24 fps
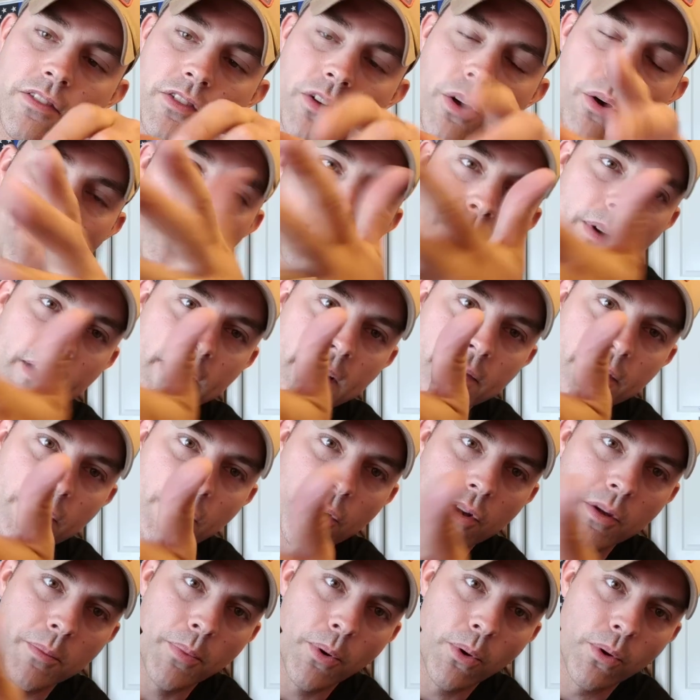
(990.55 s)
So even
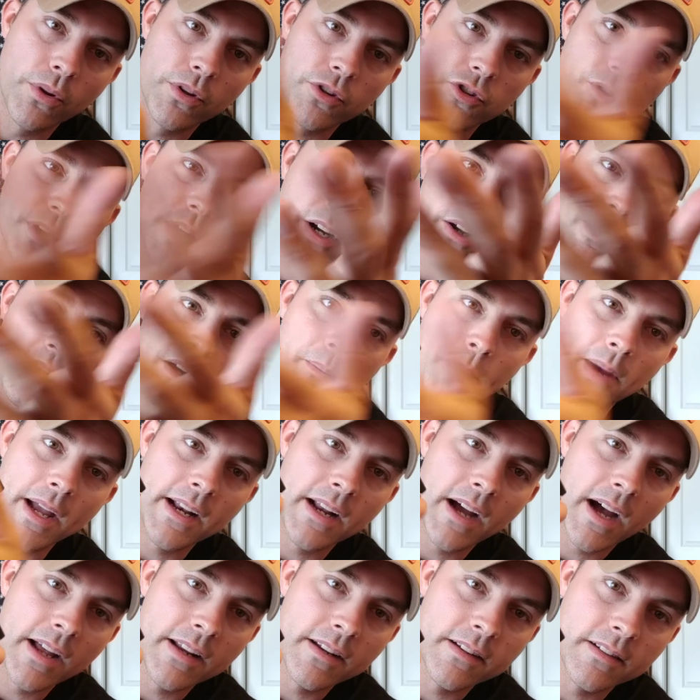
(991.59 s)
though you pull the trigger, it may
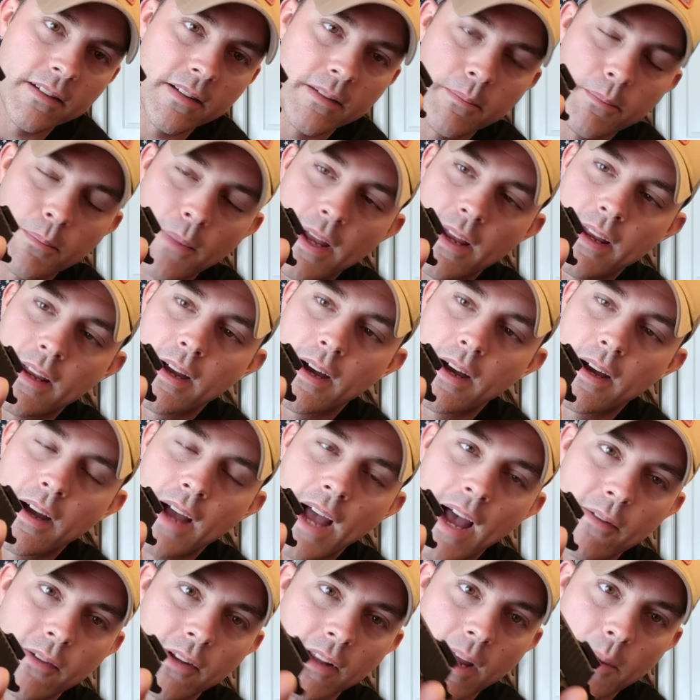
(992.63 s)

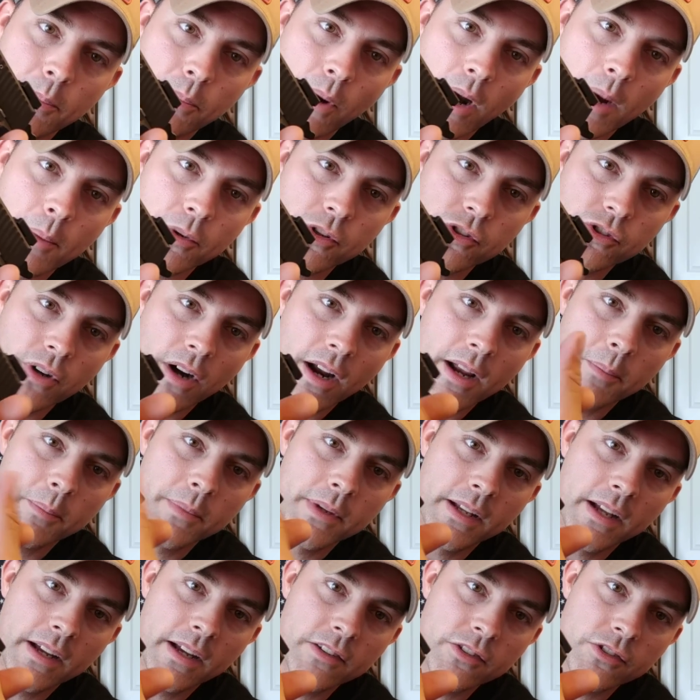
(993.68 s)
have a light primer strike
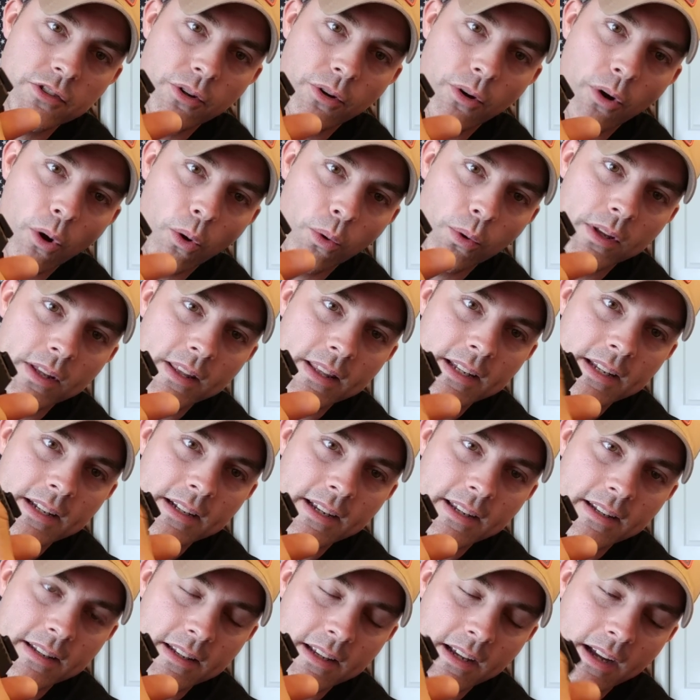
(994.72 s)
because you're holding the
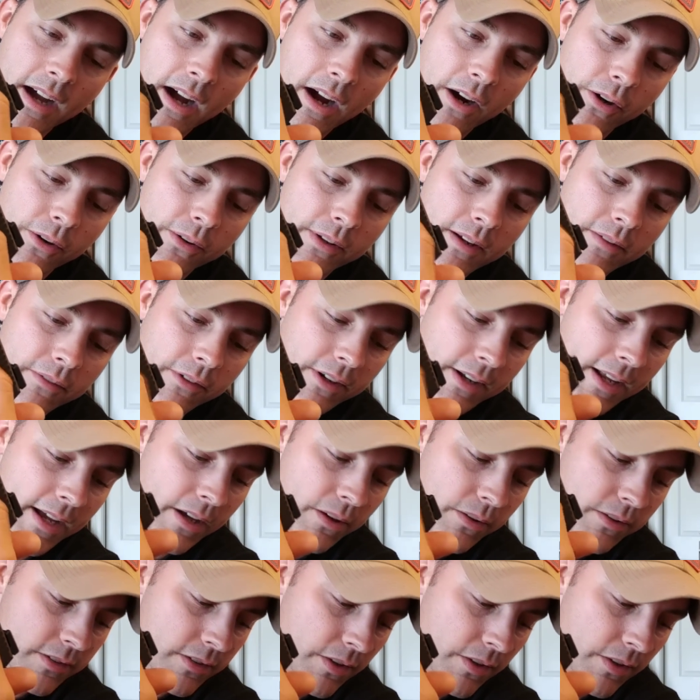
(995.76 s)
decocker lever down.